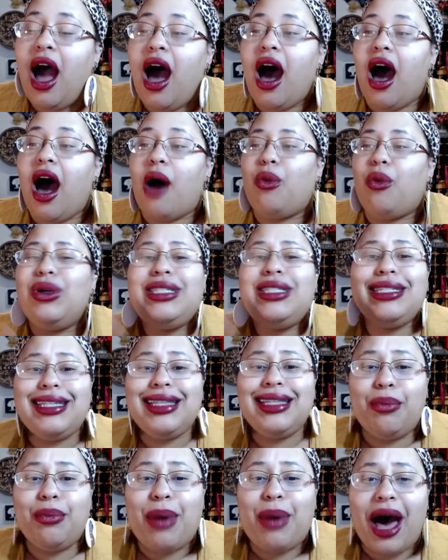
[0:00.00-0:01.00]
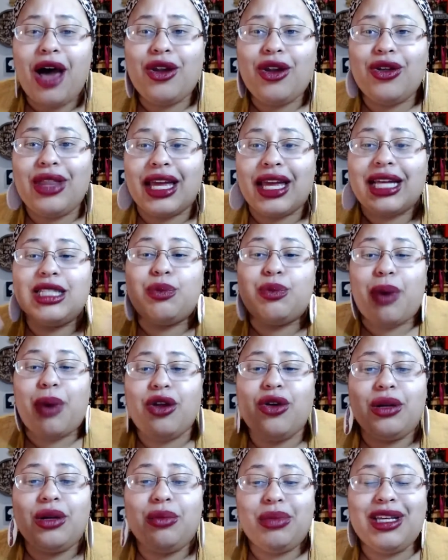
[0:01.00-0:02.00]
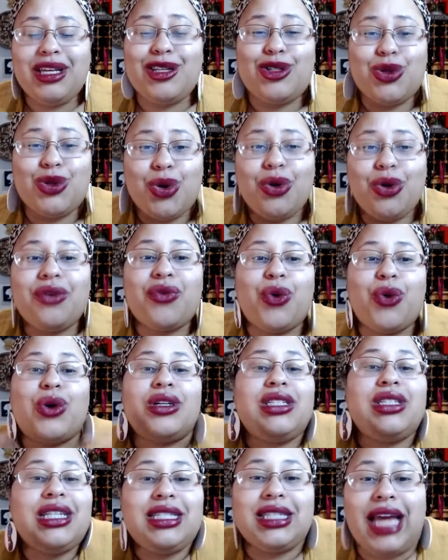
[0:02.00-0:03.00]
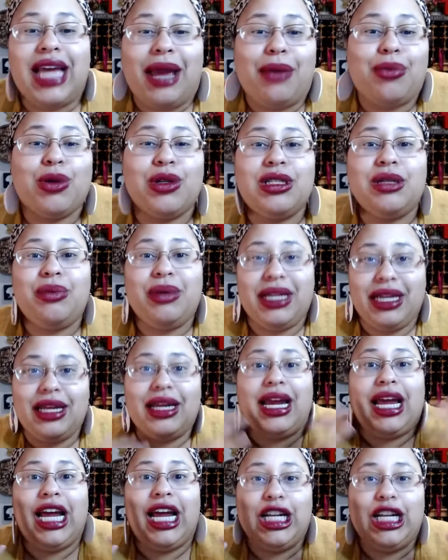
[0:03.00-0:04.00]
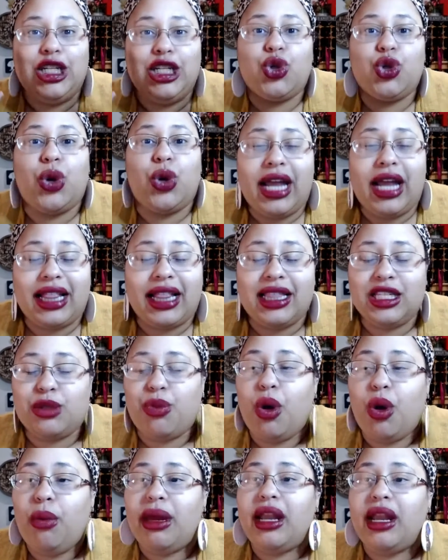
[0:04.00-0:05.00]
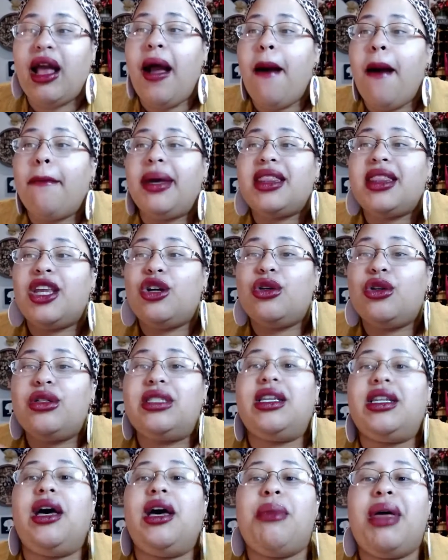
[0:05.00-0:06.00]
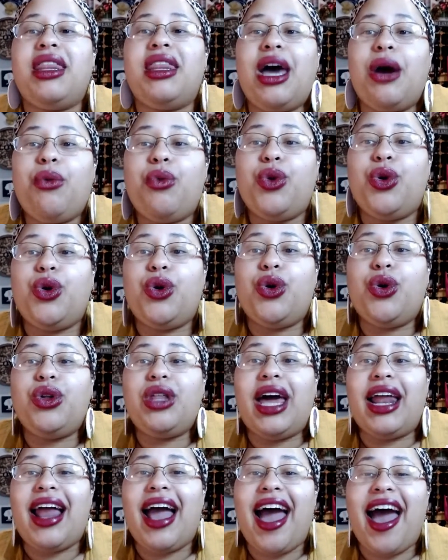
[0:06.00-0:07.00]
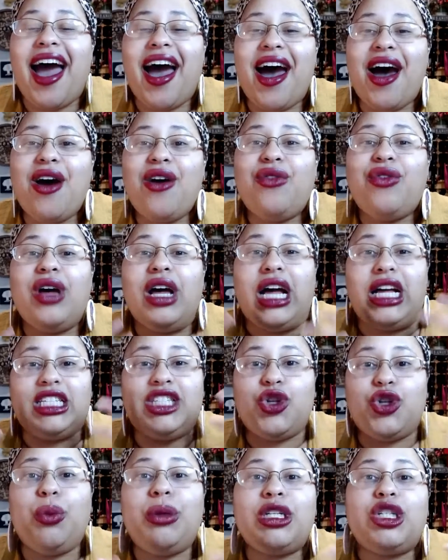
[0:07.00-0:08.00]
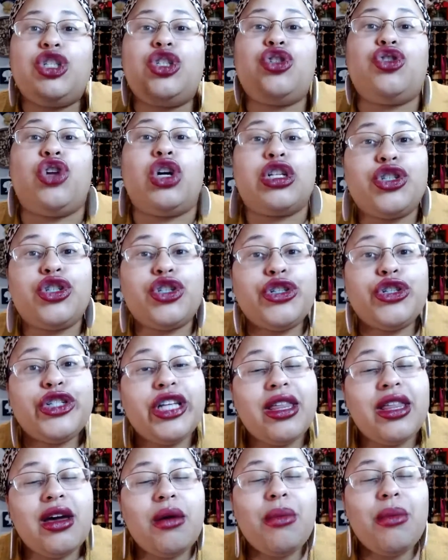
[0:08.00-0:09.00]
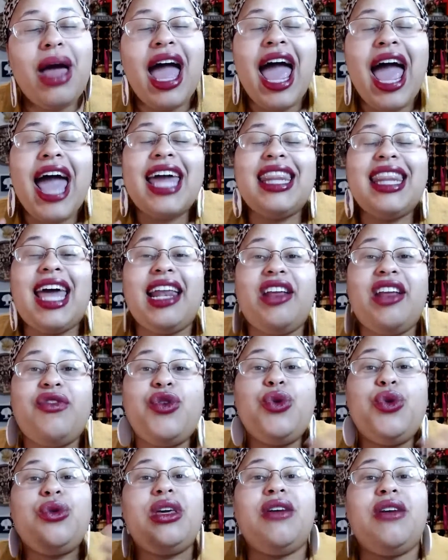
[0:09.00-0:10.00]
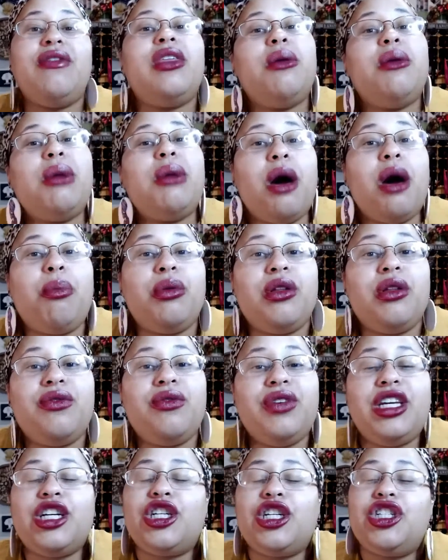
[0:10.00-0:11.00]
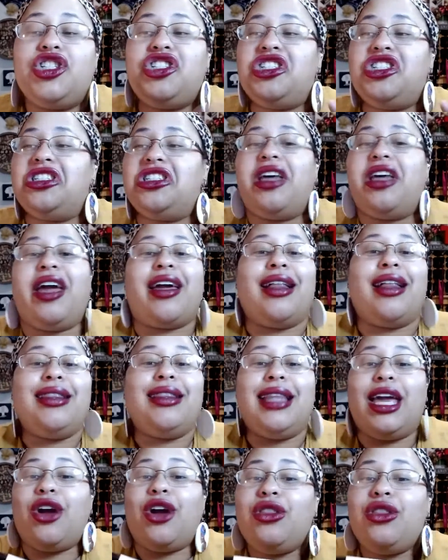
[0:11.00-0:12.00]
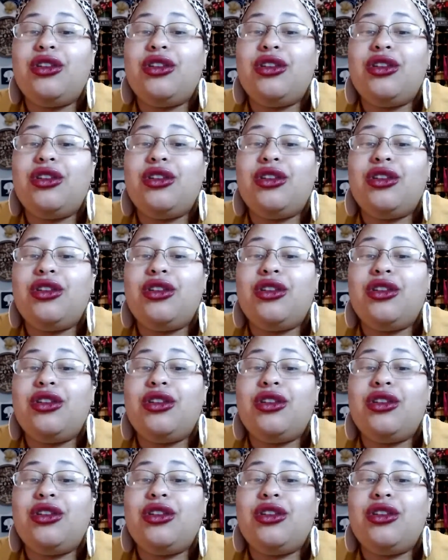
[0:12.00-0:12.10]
uh, once it's in the bottle, like it's bottled and being sold, of course, it's able to be enjoyed at this moment but there are some that will that have so much structure to them that if you give them a couple of years just like laying on their